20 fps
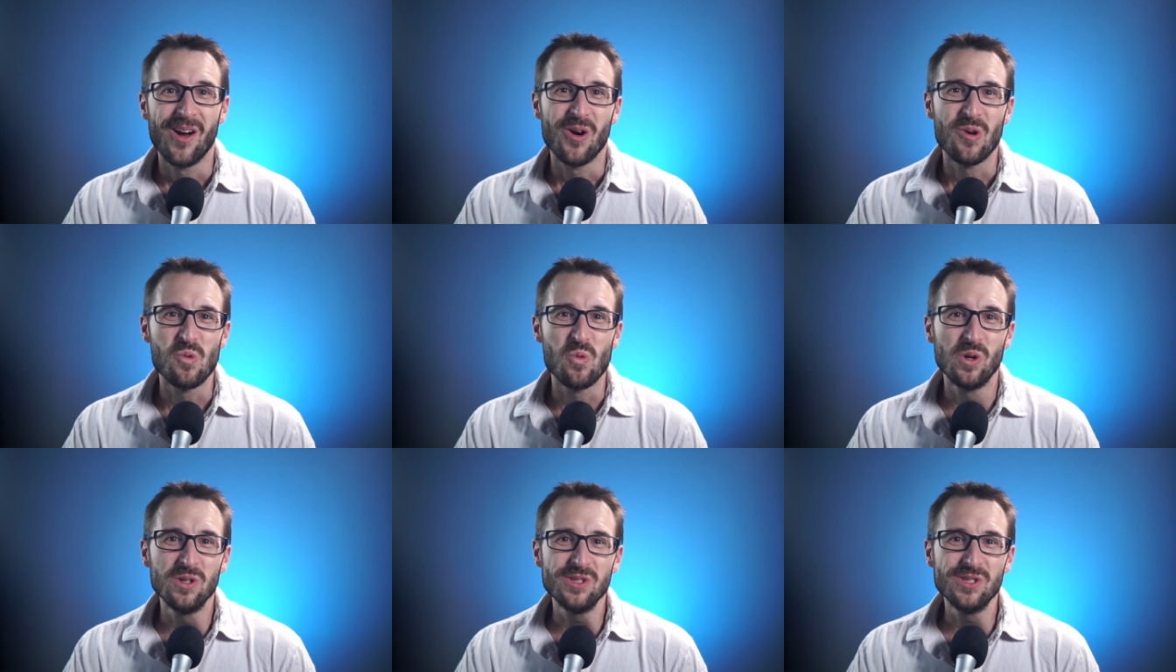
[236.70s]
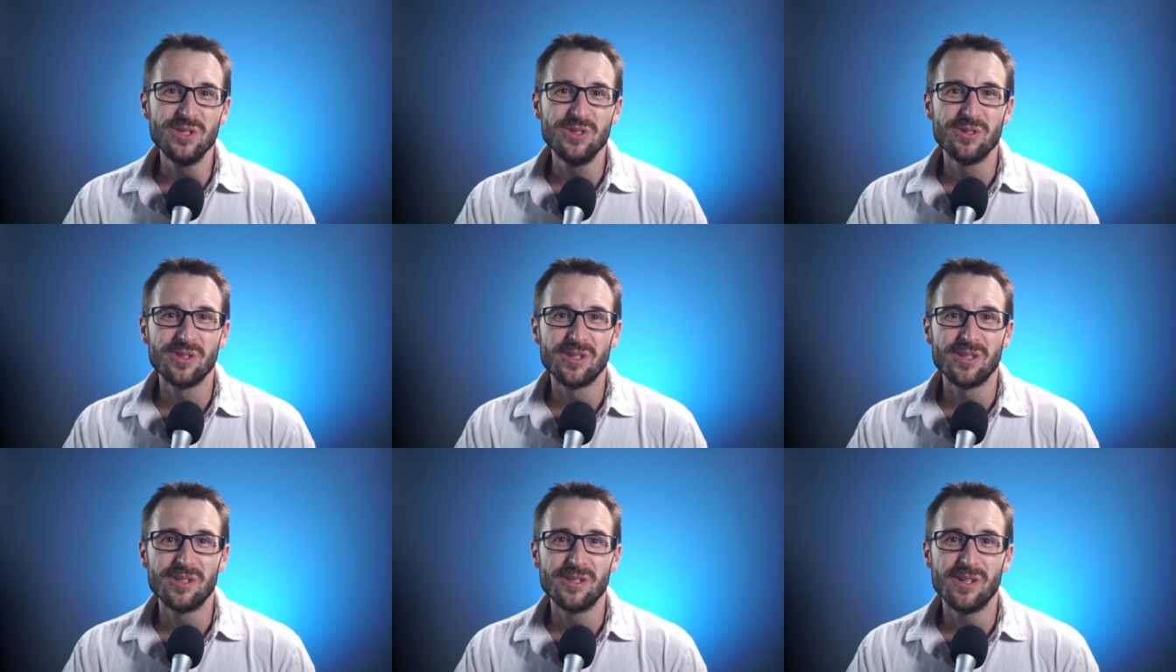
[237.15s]
Once
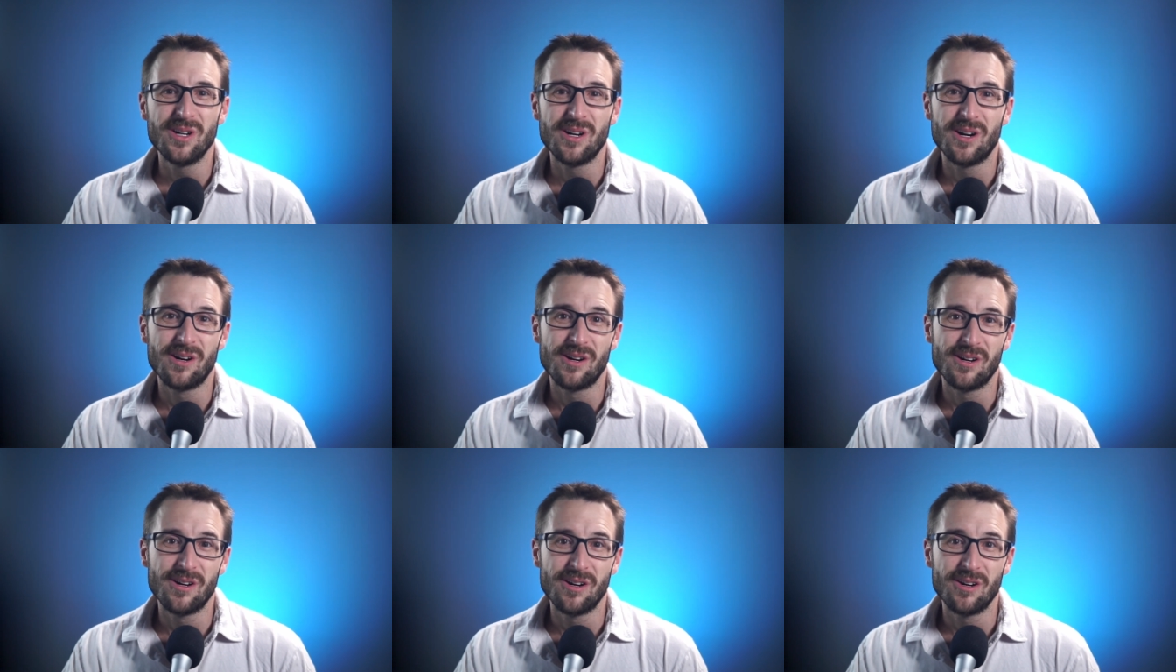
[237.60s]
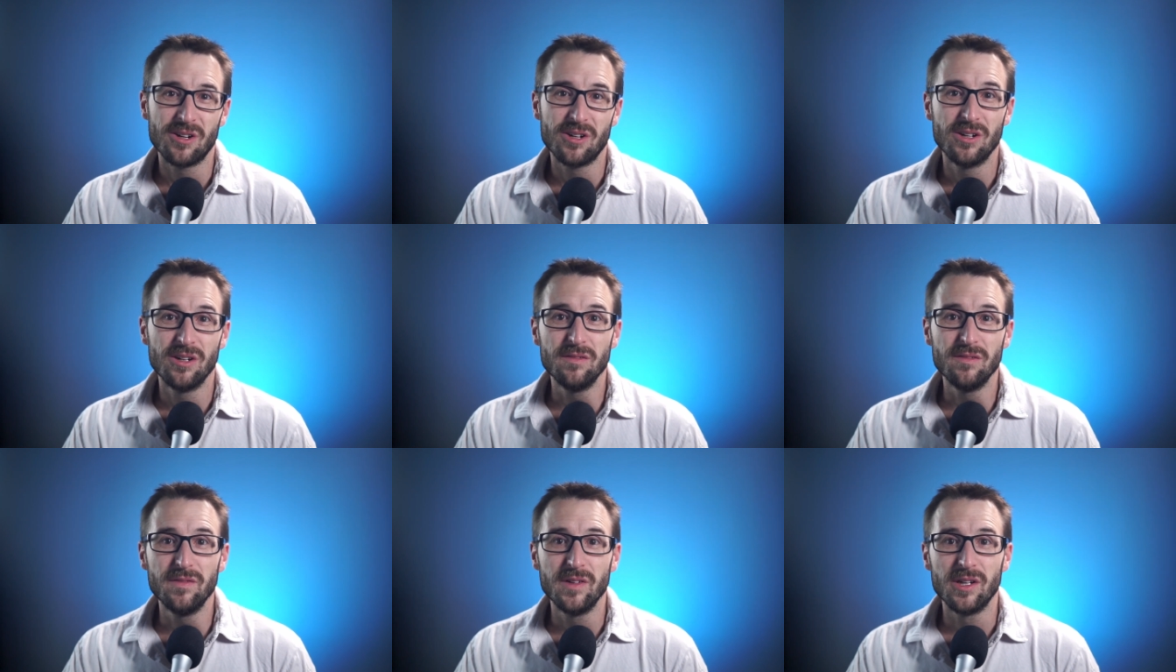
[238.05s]
you are
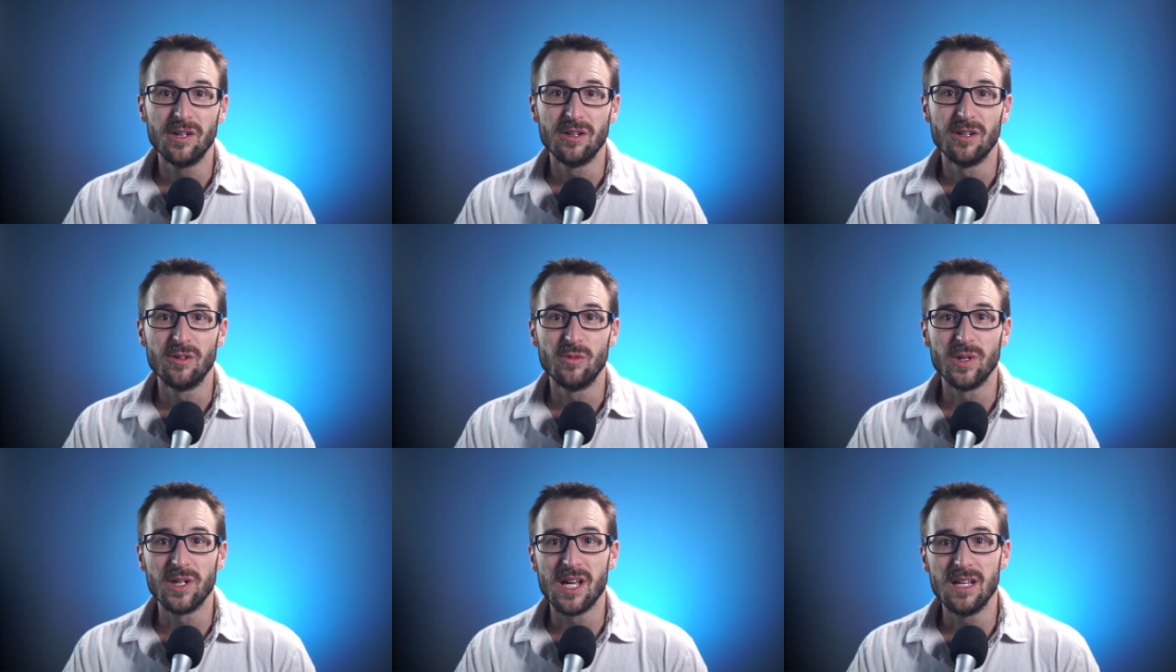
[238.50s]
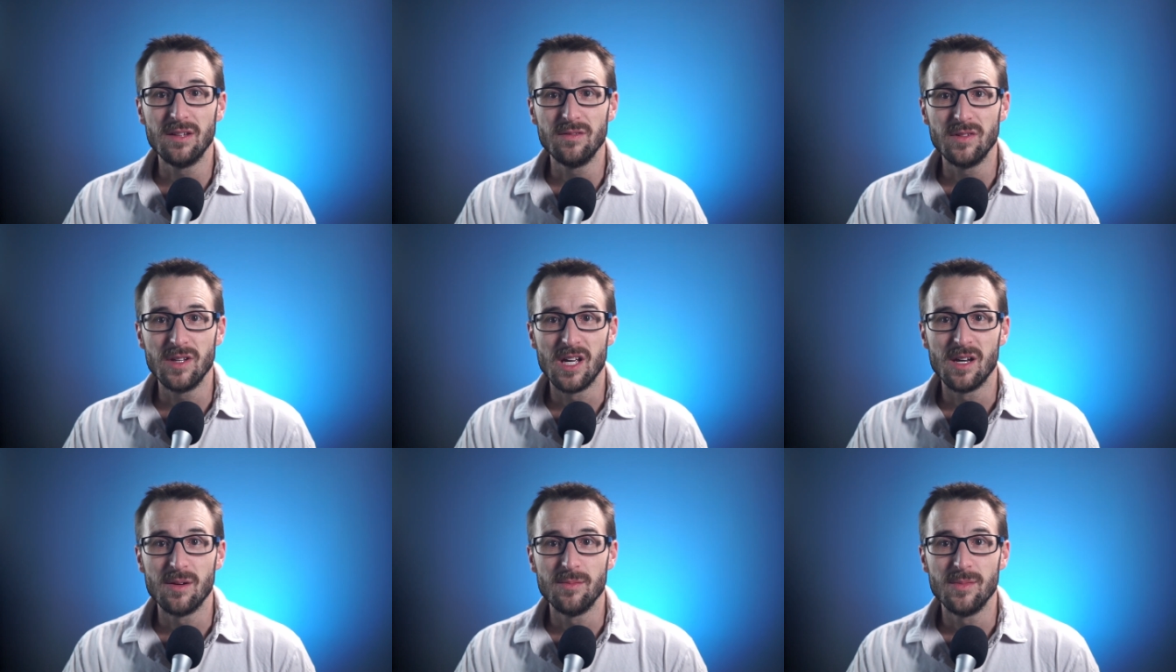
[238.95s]
configured with N V
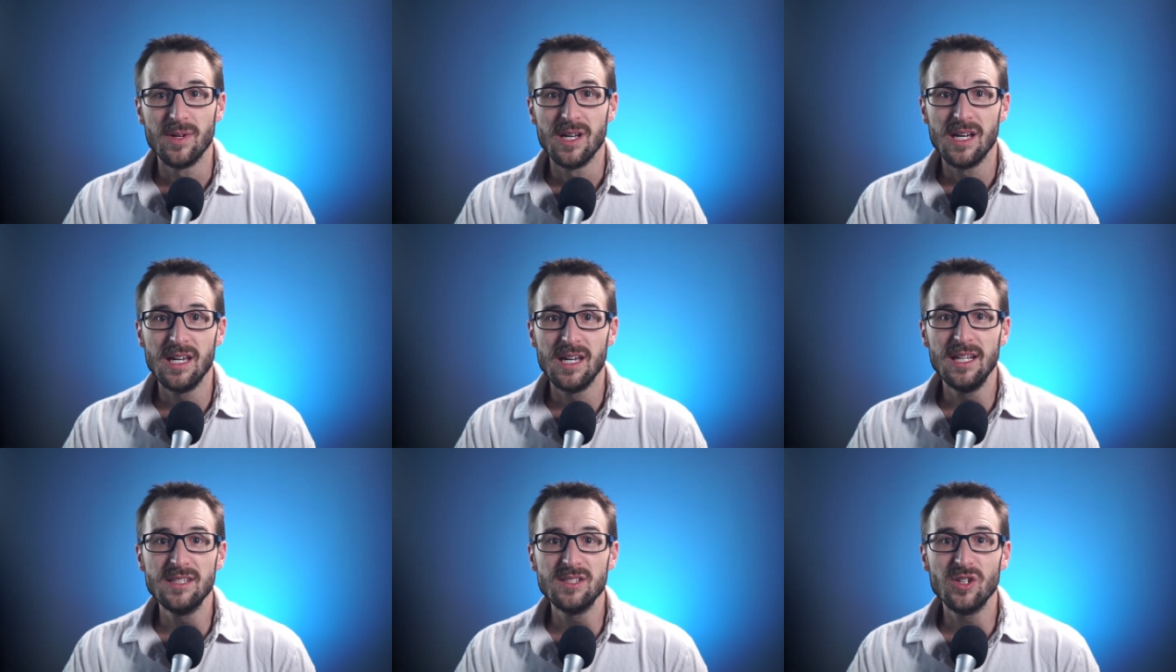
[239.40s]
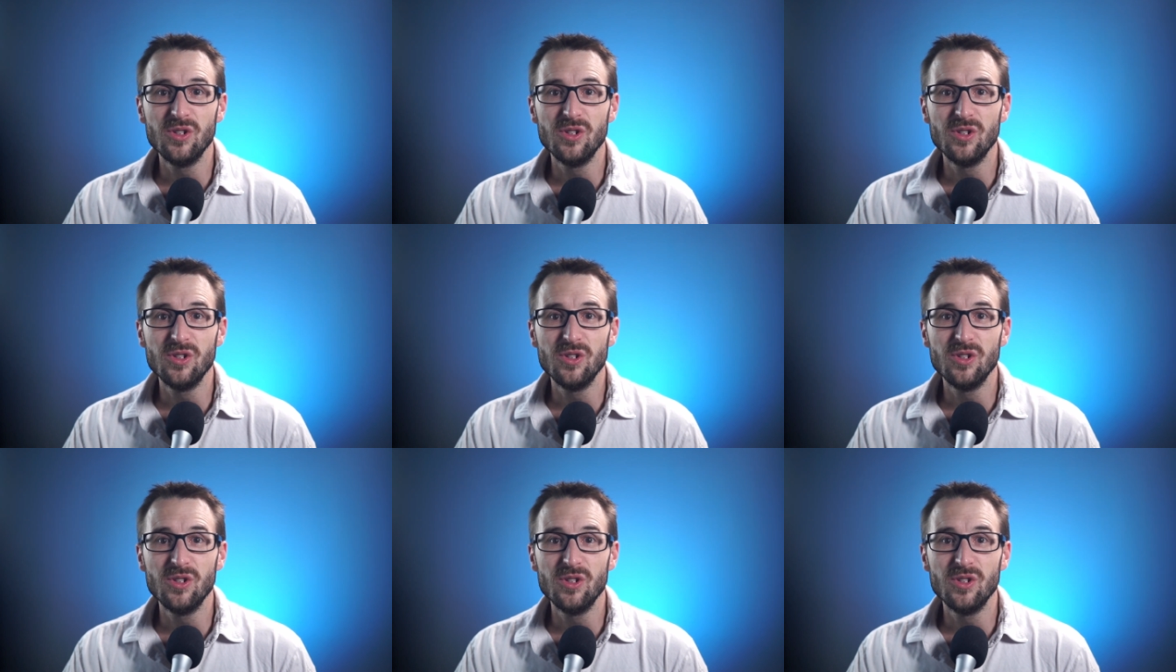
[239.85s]
M, it is a